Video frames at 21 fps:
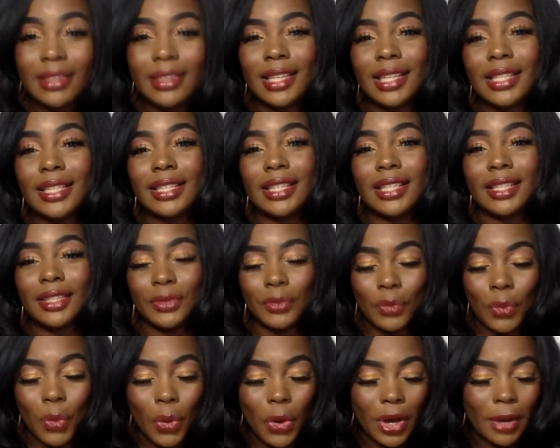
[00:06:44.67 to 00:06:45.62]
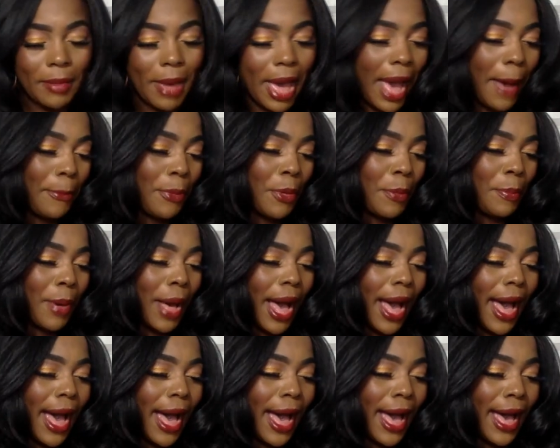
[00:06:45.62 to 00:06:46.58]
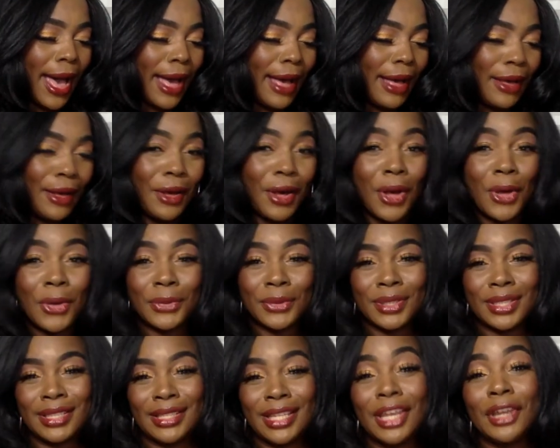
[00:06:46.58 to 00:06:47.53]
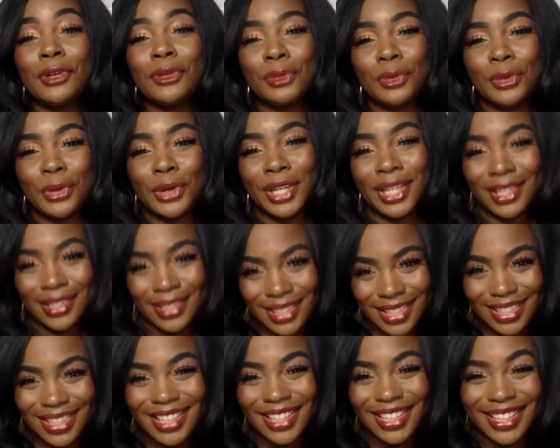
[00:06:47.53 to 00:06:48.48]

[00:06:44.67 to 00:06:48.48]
This is warm apple pie on steroids.